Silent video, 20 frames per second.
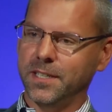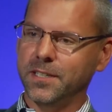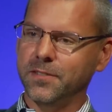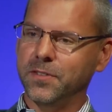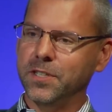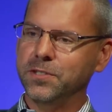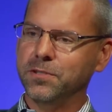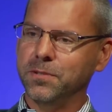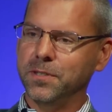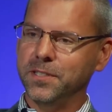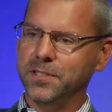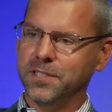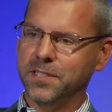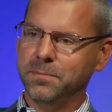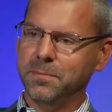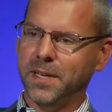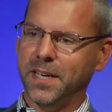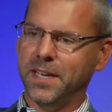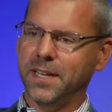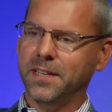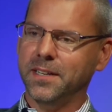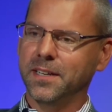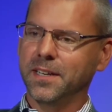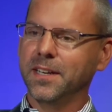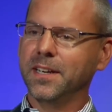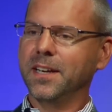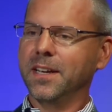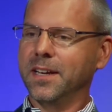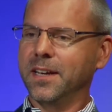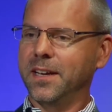individualism, and
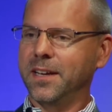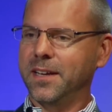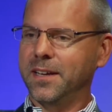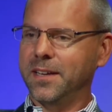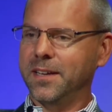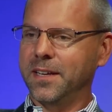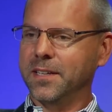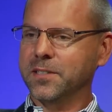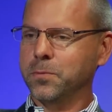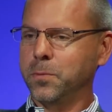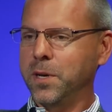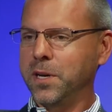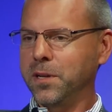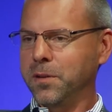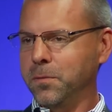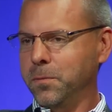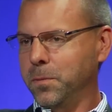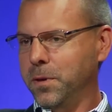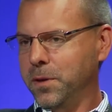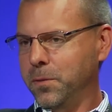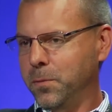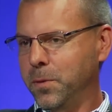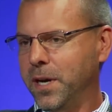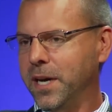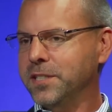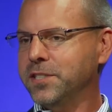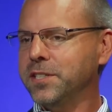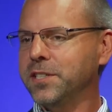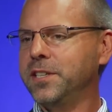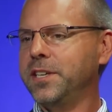uh, as well, wh
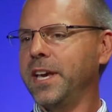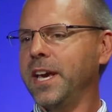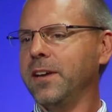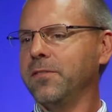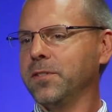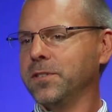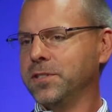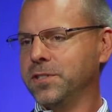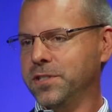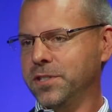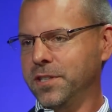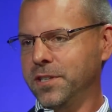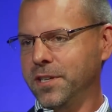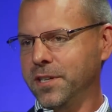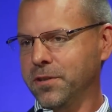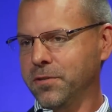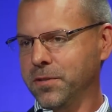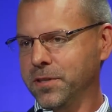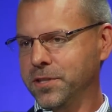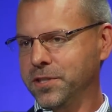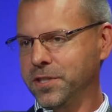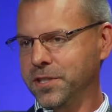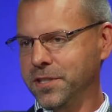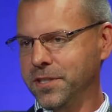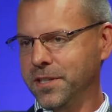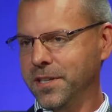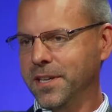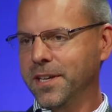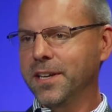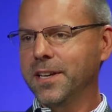why should the average uh,
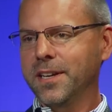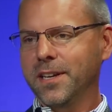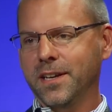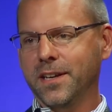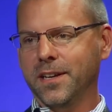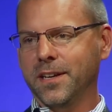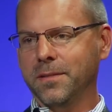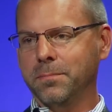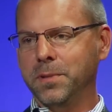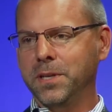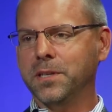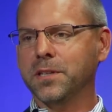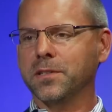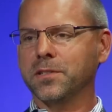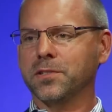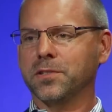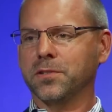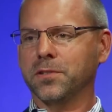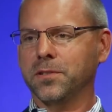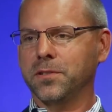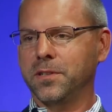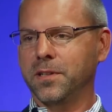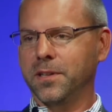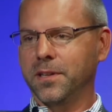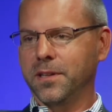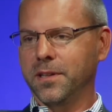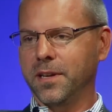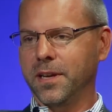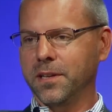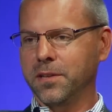Christian uh, be concerned
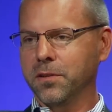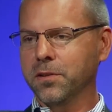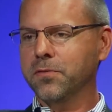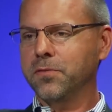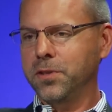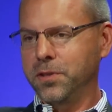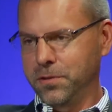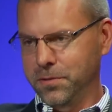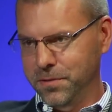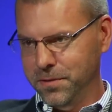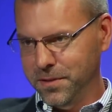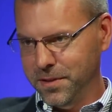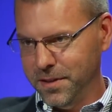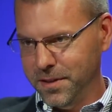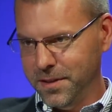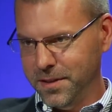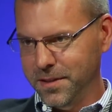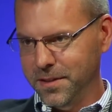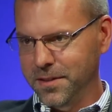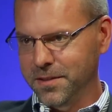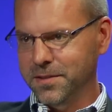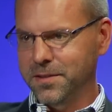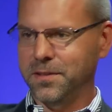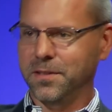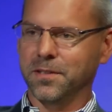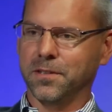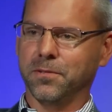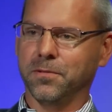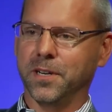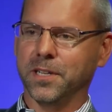that your view uh, is
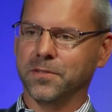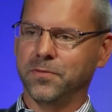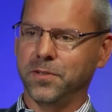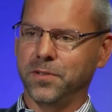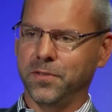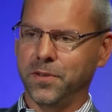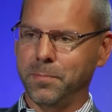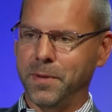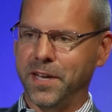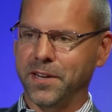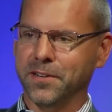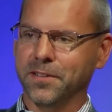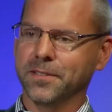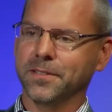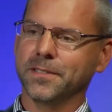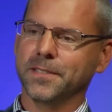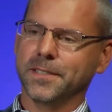the correct view of the matter?